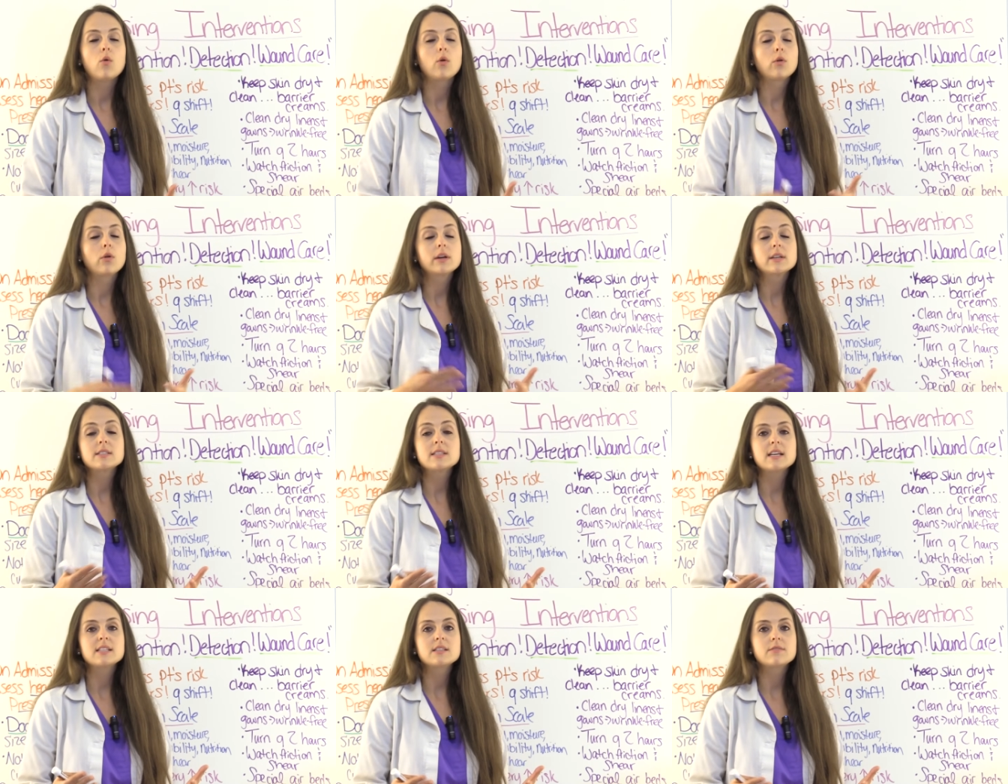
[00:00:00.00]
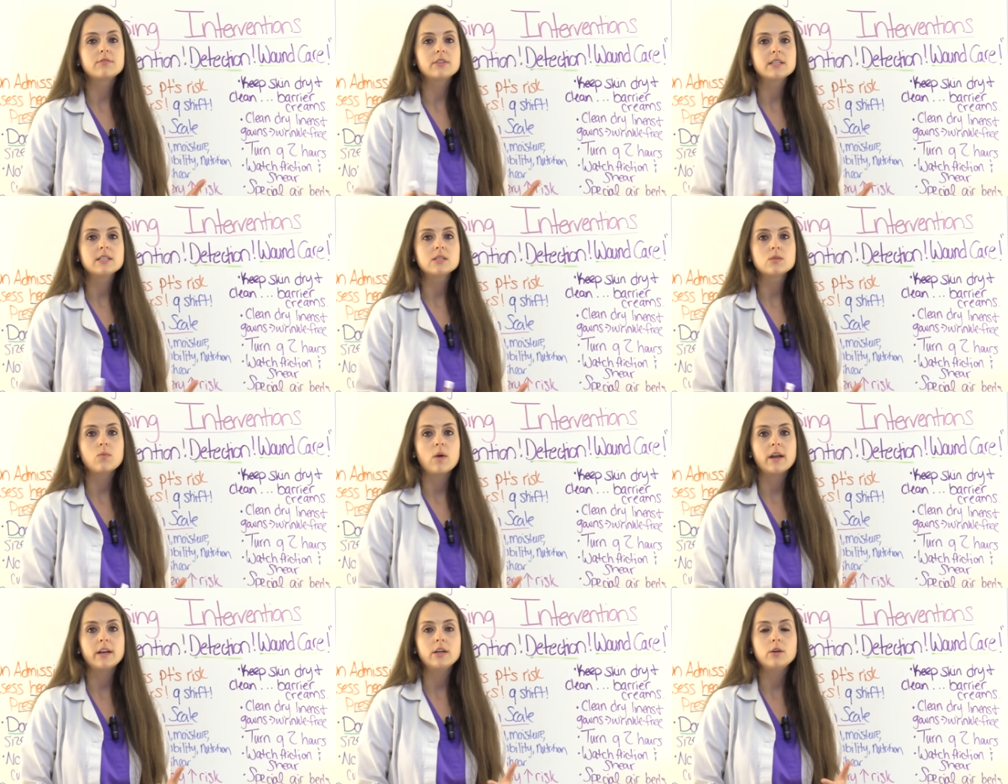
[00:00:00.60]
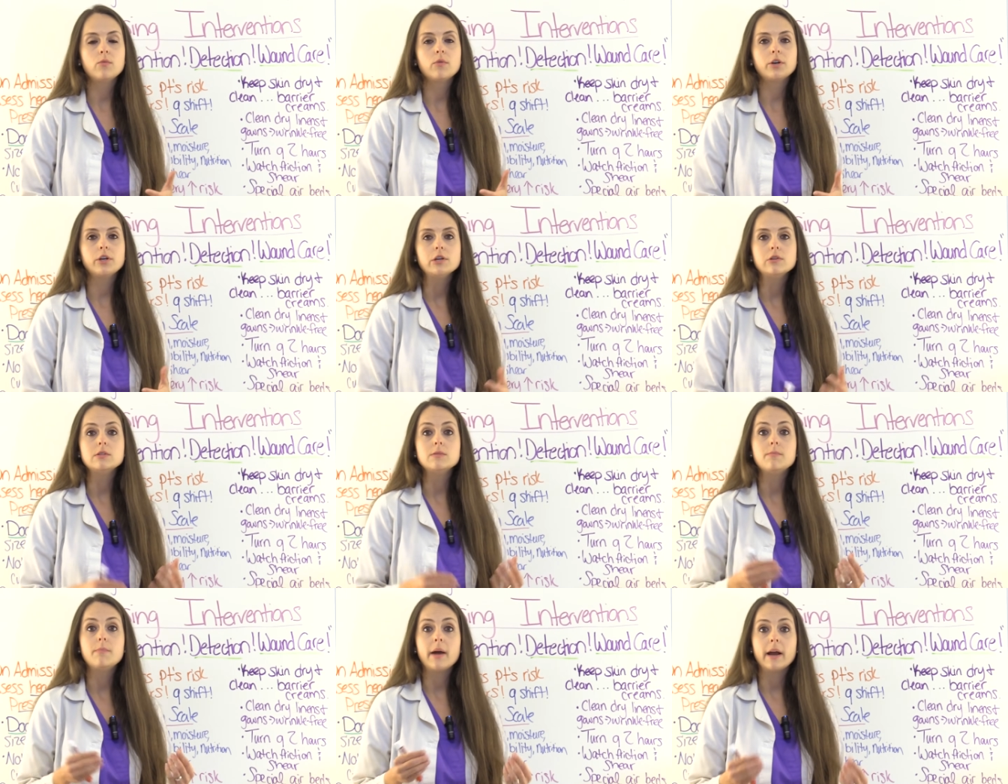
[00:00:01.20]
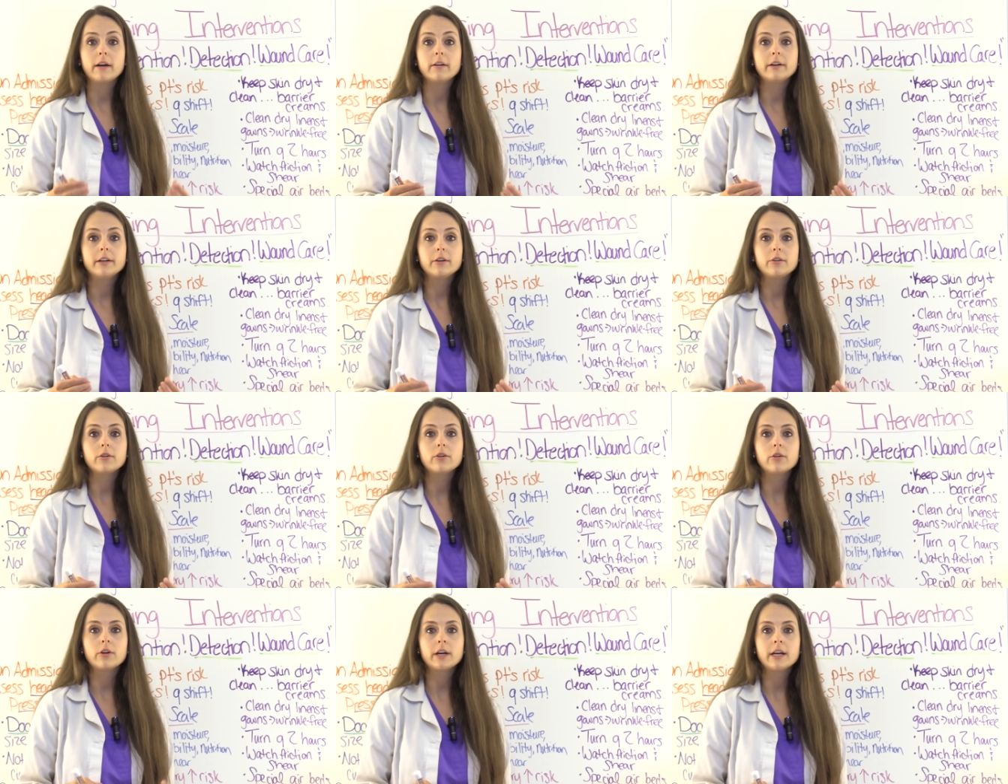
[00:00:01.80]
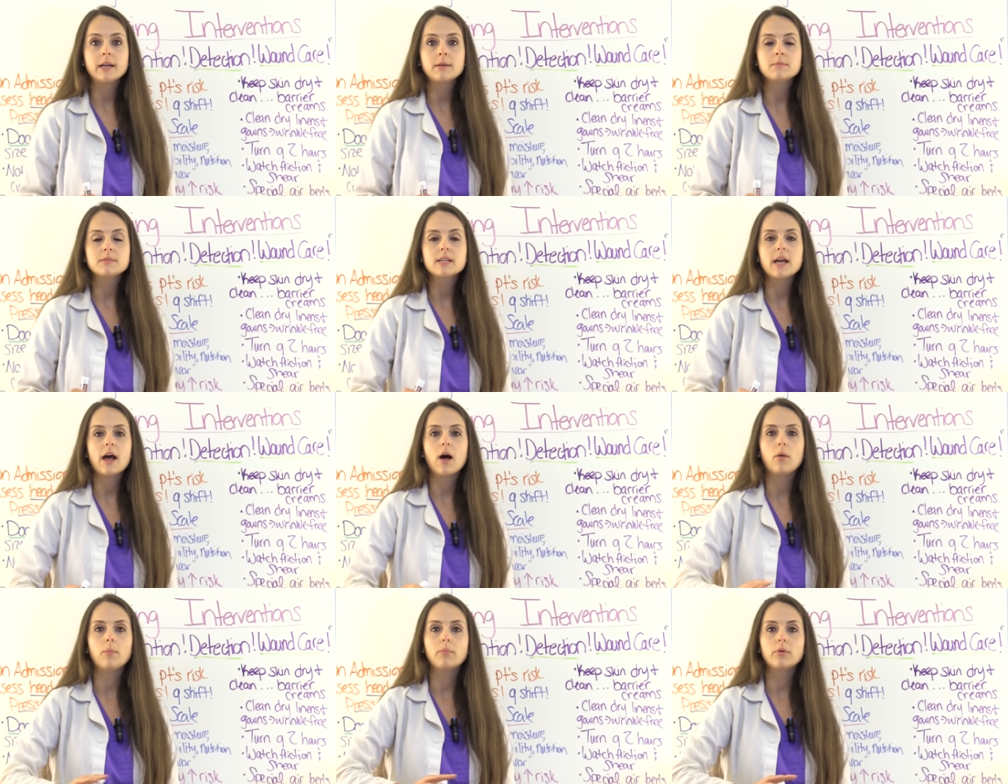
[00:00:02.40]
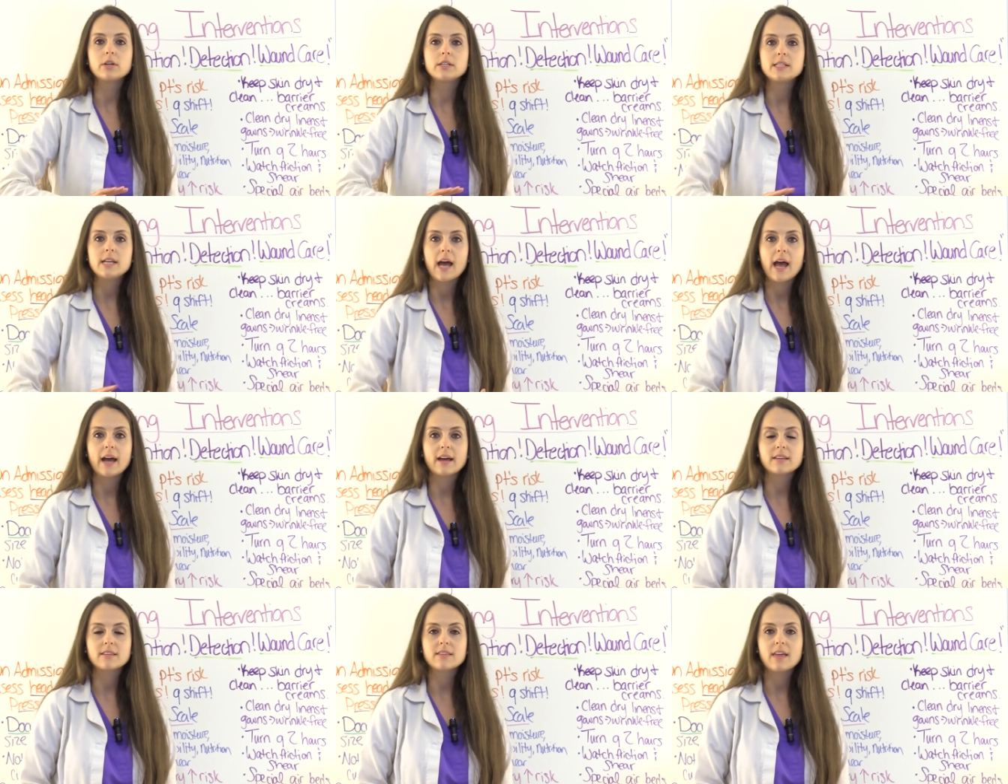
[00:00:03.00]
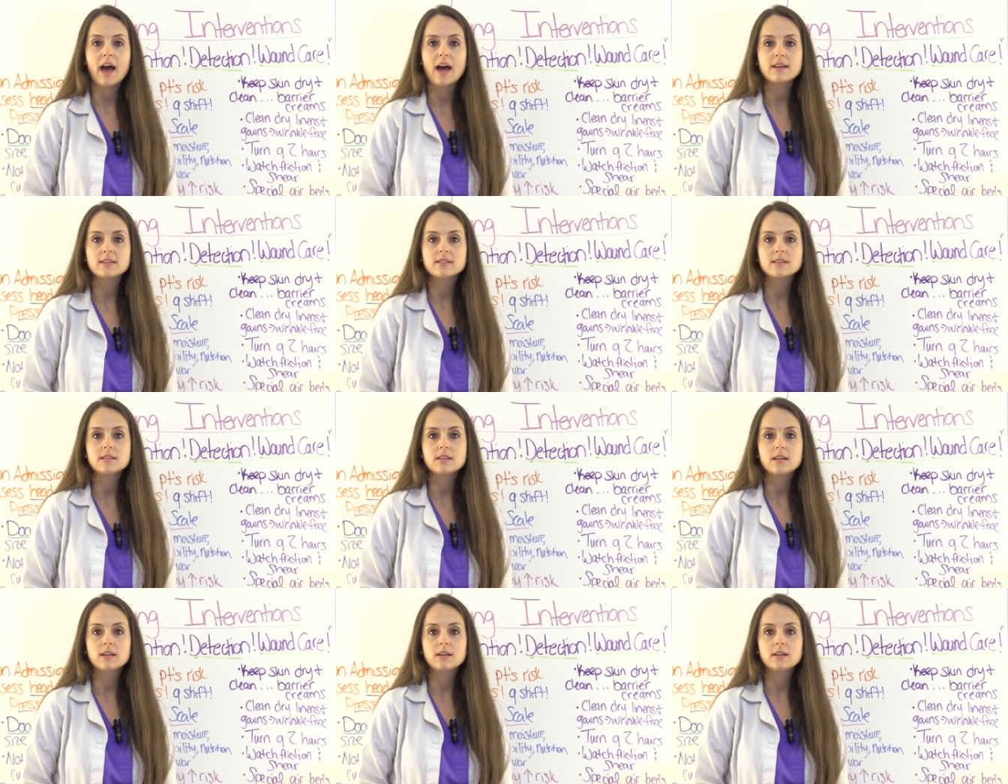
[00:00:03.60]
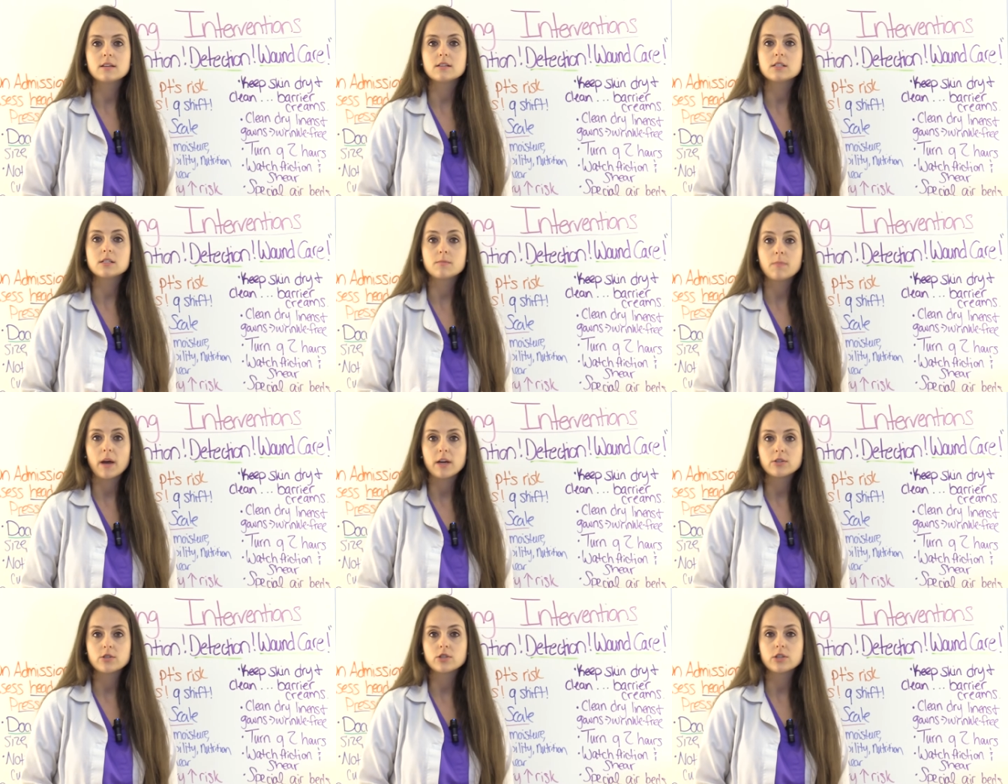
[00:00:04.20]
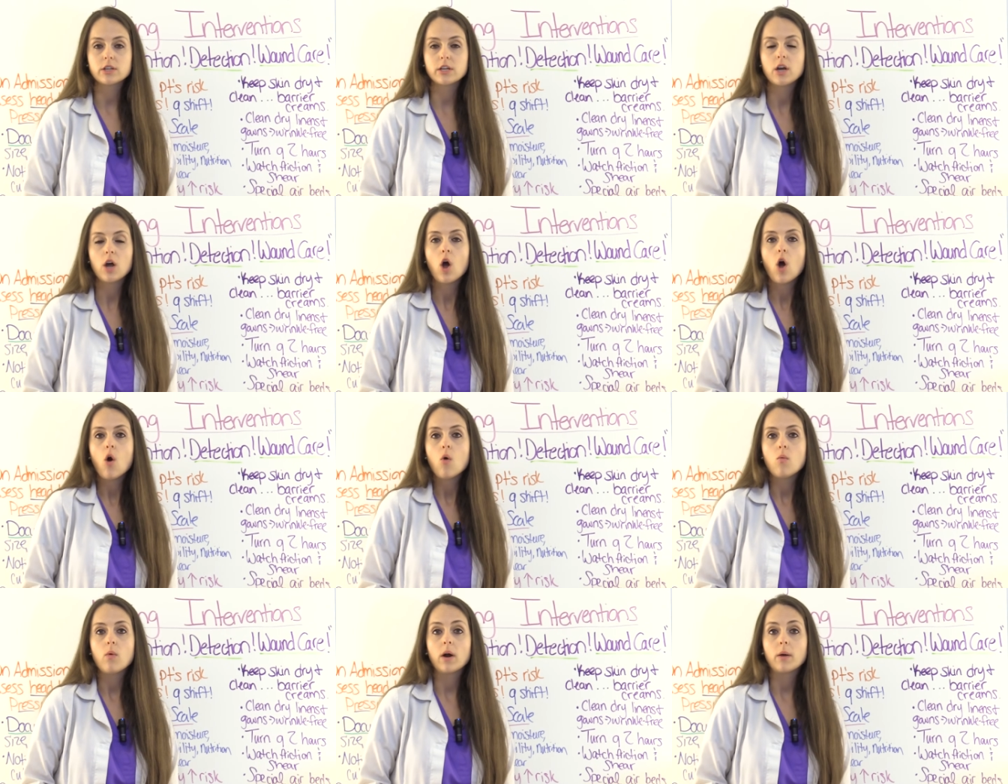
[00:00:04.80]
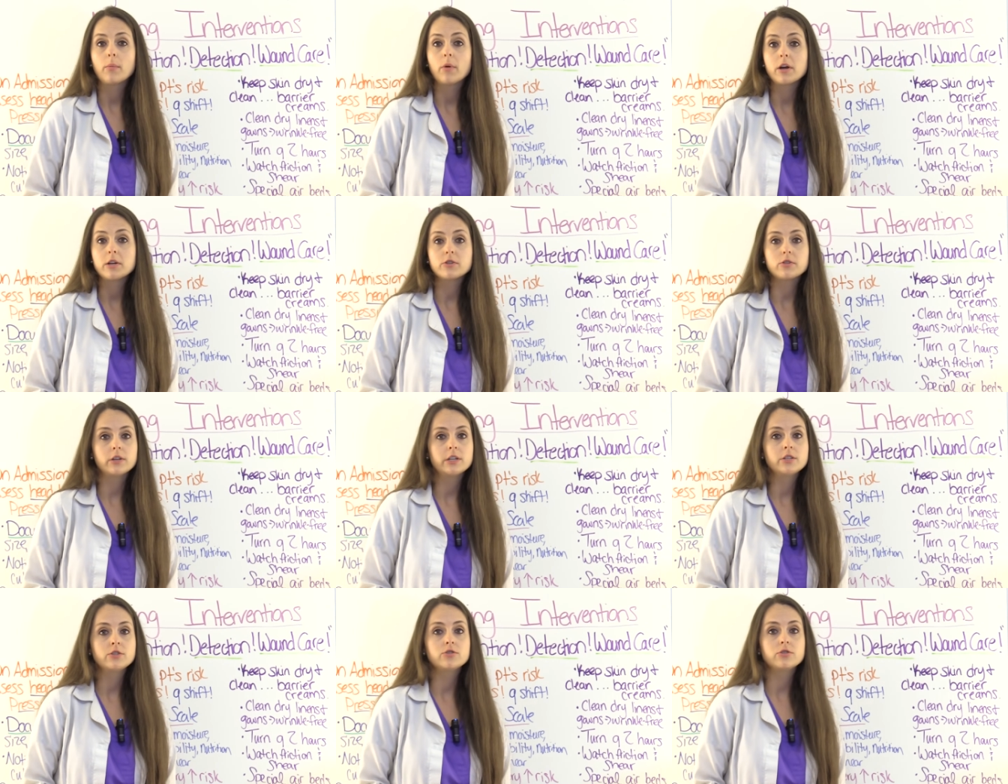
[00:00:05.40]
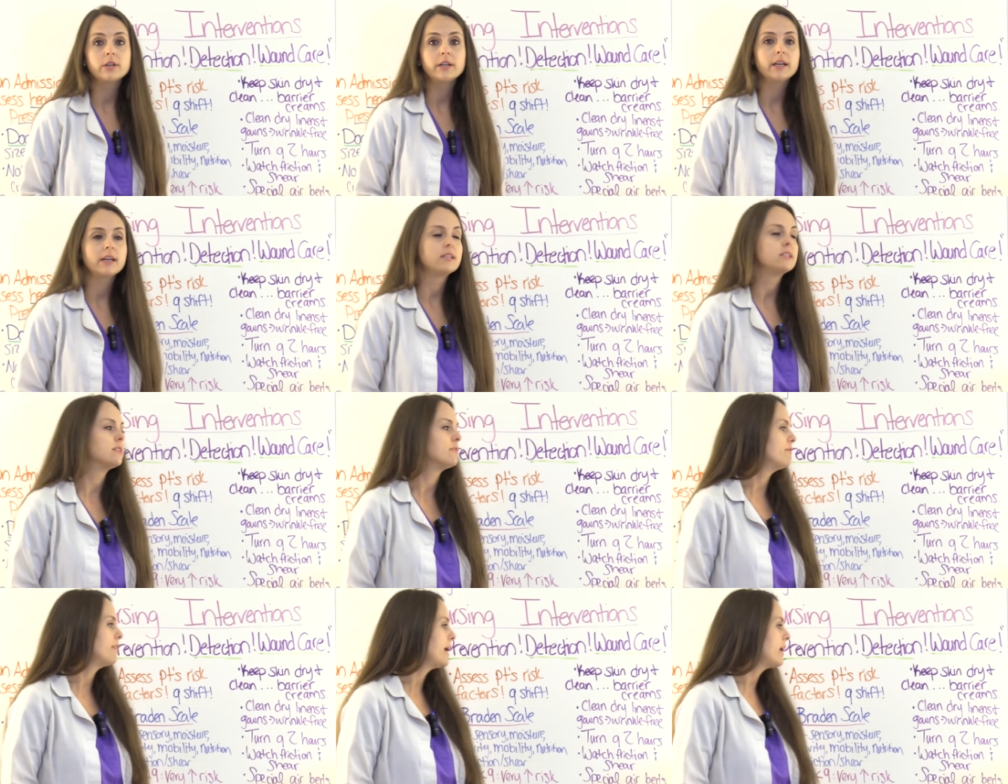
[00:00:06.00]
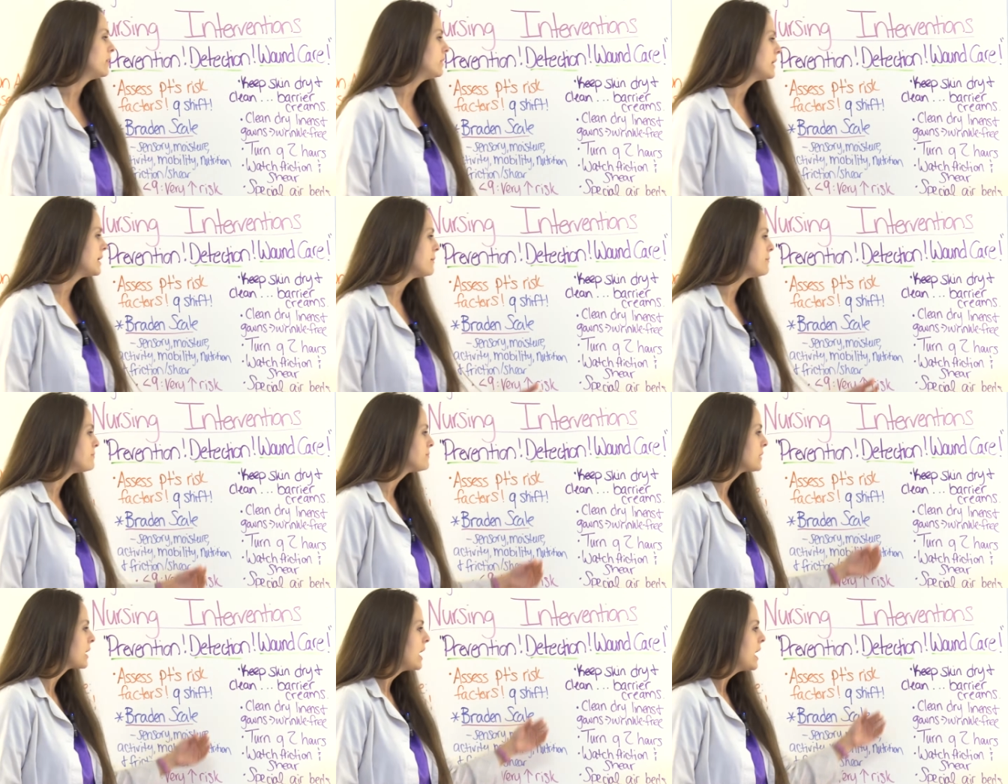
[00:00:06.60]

or excessively sweaty, you want to use barrier creams to help protect that skin, especially where a pressure injury can develop.